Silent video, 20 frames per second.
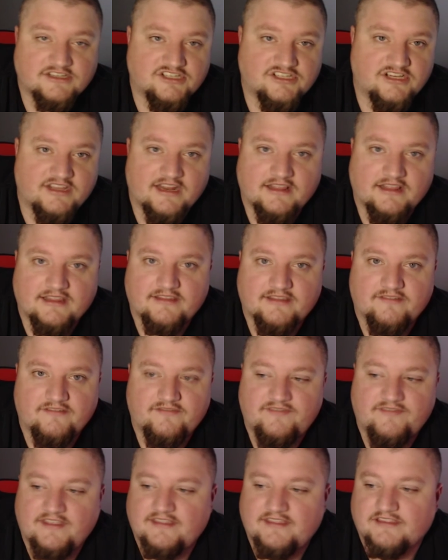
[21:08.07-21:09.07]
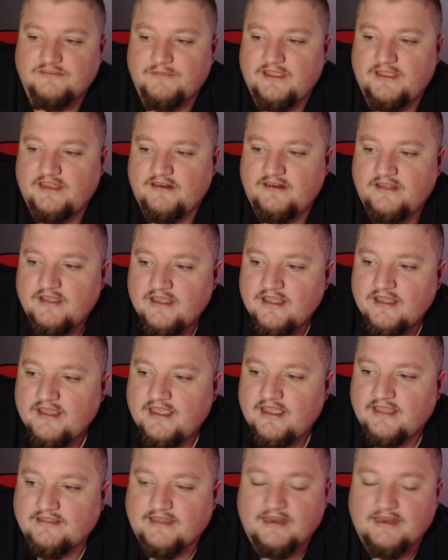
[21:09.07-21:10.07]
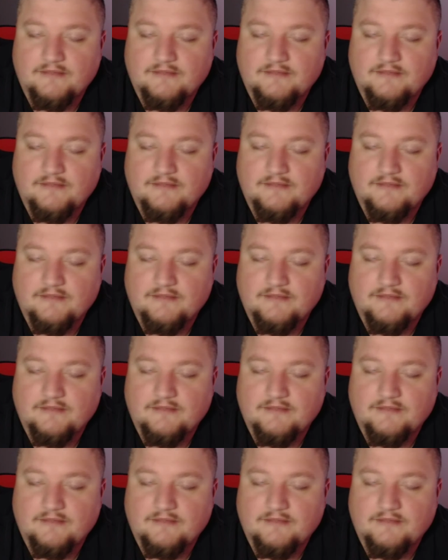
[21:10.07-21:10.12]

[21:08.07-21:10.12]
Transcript: You got to feed this man and let